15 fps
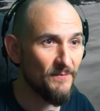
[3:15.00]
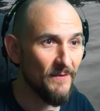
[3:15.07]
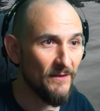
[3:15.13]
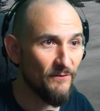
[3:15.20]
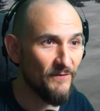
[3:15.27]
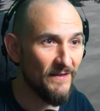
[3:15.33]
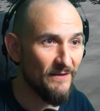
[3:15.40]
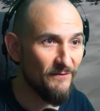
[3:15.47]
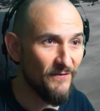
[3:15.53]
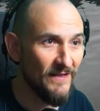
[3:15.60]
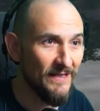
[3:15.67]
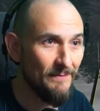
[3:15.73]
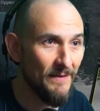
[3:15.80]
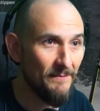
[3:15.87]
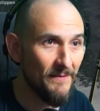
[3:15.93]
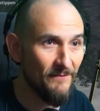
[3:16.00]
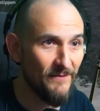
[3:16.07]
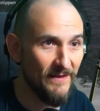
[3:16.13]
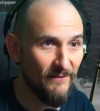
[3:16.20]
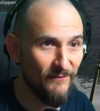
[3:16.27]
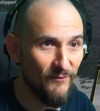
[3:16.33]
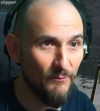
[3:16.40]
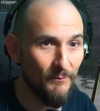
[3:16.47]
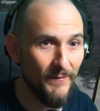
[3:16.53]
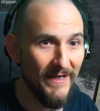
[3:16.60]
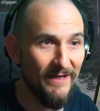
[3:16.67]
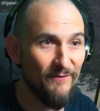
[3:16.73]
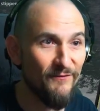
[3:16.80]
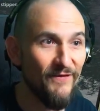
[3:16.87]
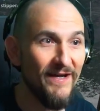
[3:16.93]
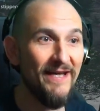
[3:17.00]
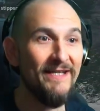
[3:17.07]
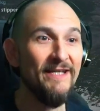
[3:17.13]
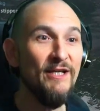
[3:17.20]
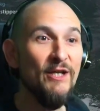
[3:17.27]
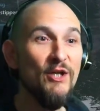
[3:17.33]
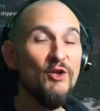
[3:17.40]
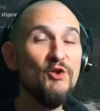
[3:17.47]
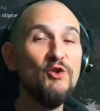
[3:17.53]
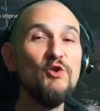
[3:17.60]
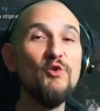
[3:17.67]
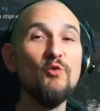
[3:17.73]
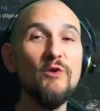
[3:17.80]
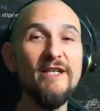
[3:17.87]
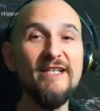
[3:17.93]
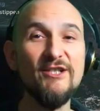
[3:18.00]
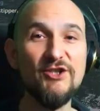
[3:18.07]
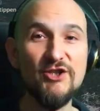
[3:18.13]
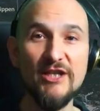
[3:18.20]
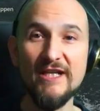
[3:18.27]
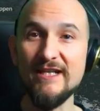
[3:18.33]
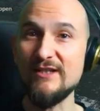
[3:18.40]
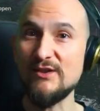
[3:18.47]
or of course put in the bait fish and then see what happens here.